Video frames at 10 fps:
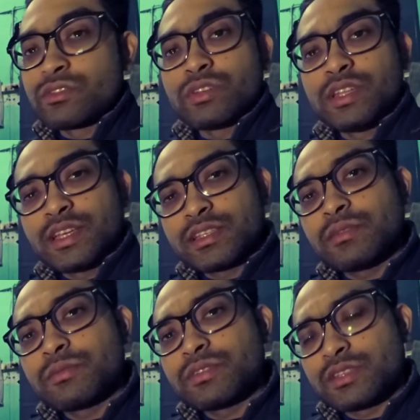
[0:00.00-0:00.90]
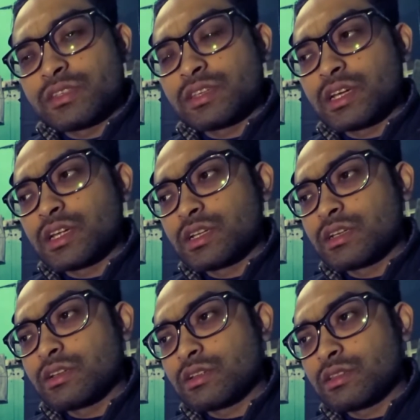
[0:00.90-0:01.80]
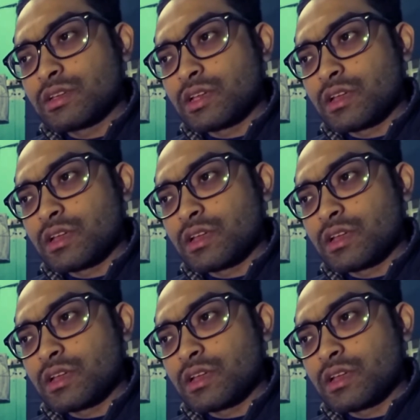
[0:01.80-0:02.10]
So TST presents are the